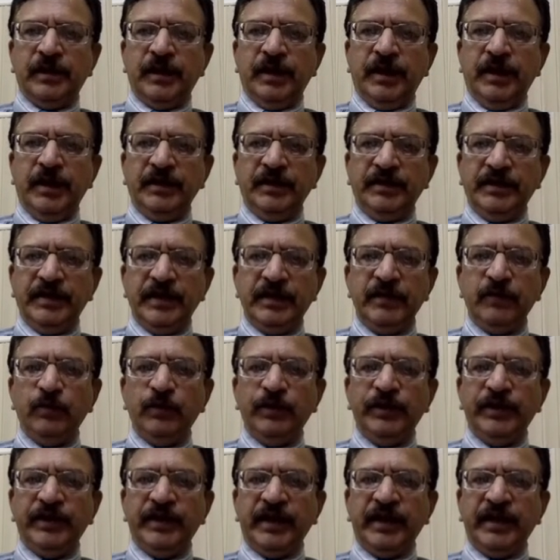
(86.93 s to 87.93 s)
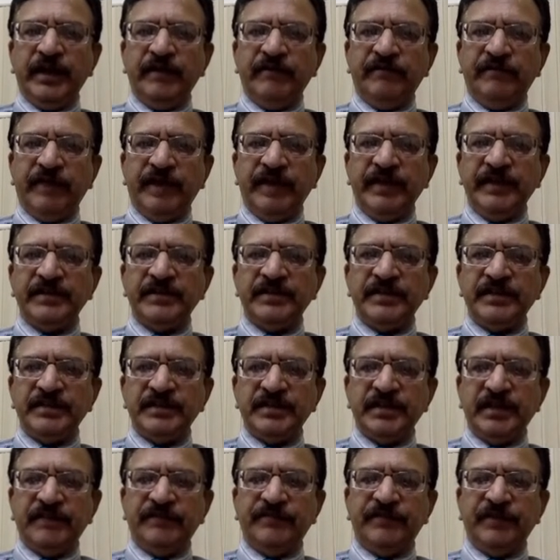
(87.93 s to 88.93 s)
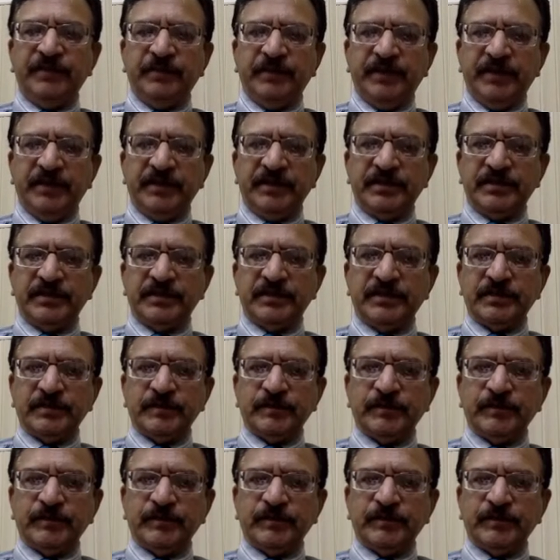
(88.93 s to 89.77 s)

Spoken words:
and then we can devise the safety measures.